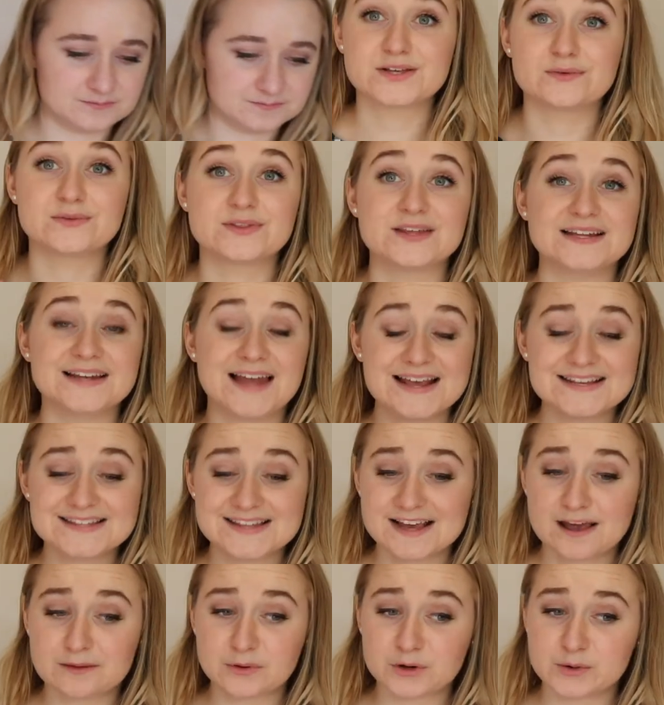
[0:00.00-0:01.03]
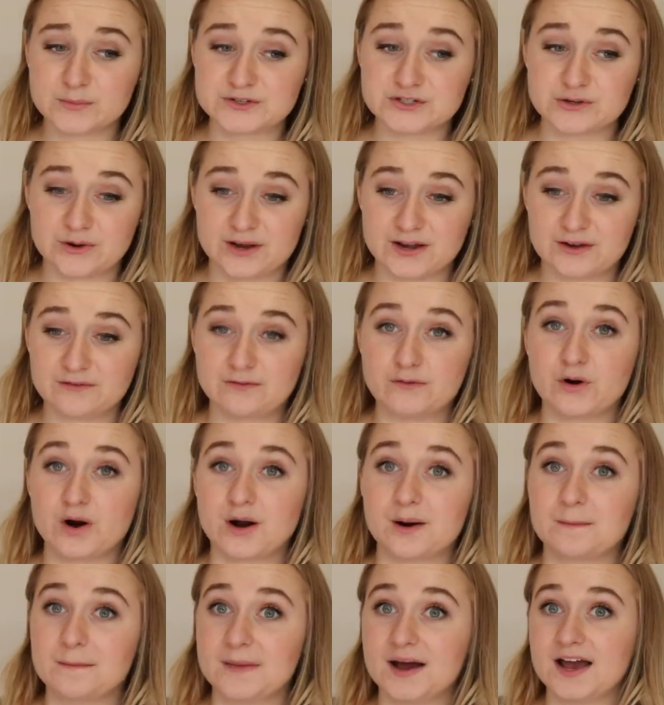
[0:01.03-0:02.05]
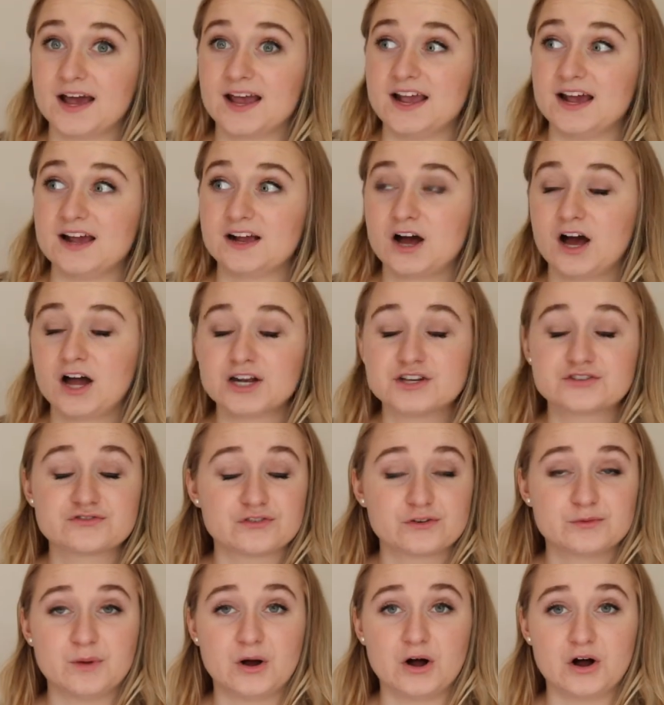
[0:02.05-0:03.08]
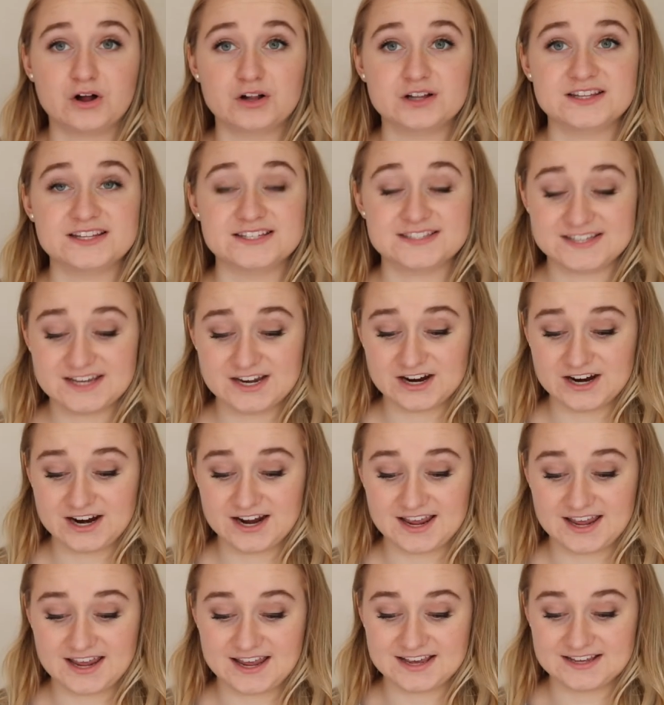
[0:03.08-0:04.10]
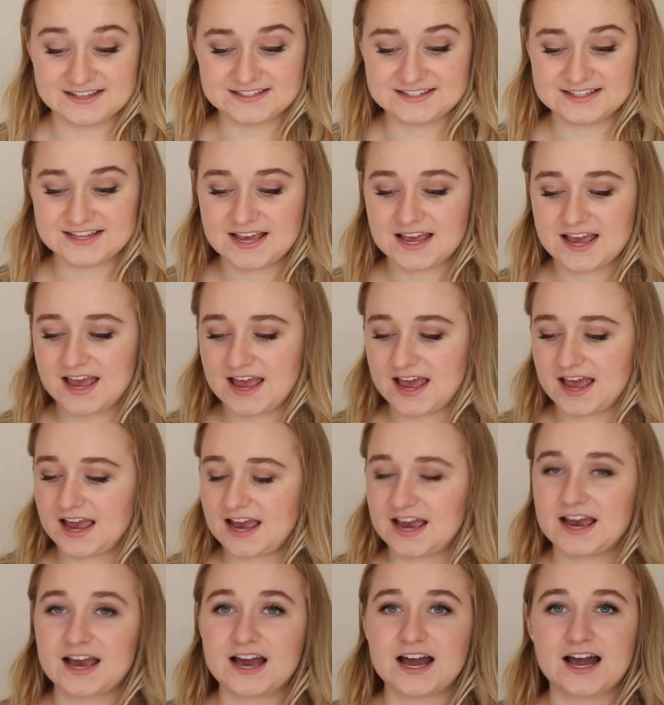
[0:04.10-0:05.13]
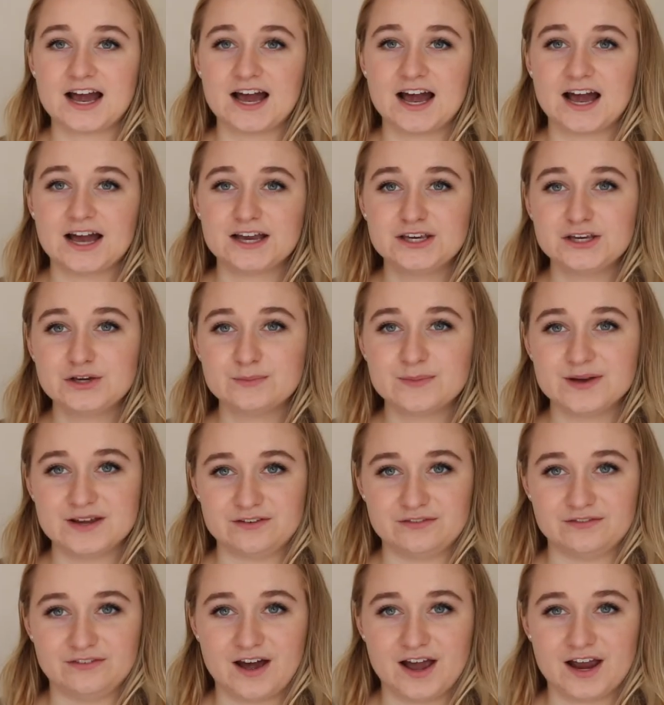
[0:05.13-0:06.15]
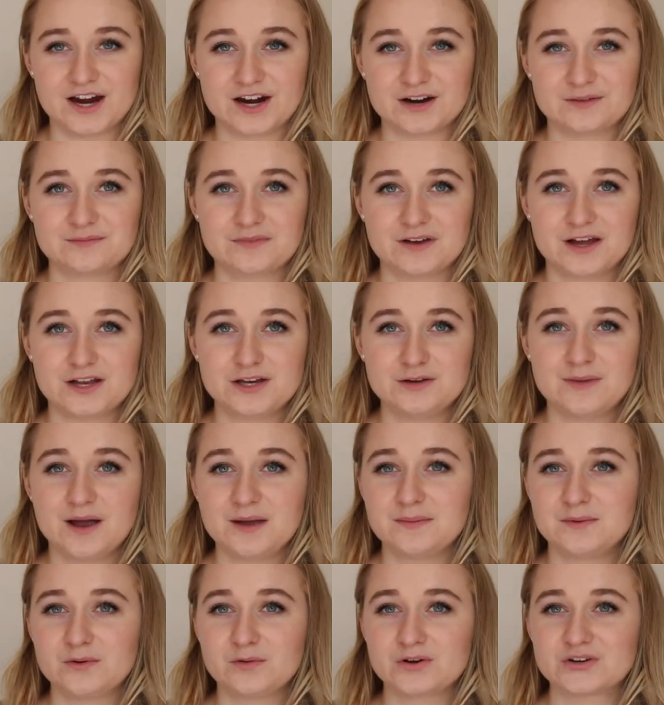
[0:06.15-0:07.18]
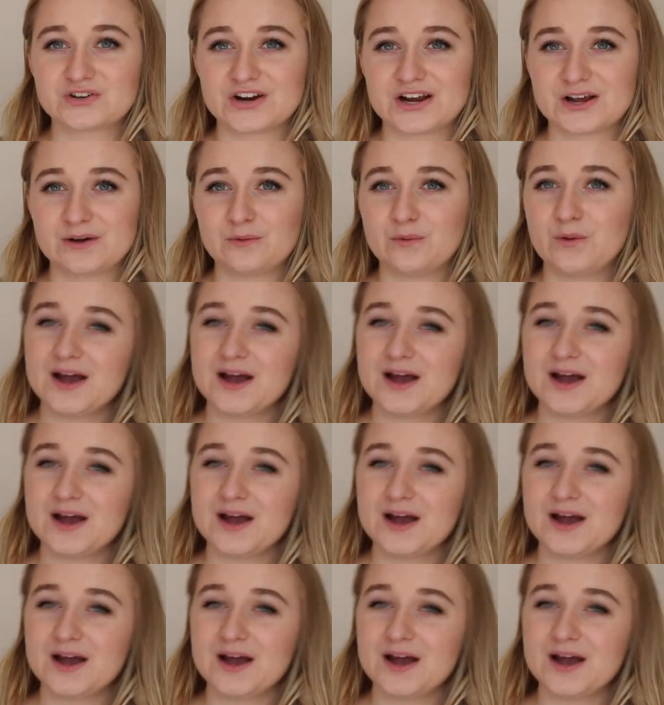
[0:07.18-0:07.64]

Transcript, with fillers: So the last thing I'm going to be showing for my college room haul this year is a humidifier. And you might be wondering,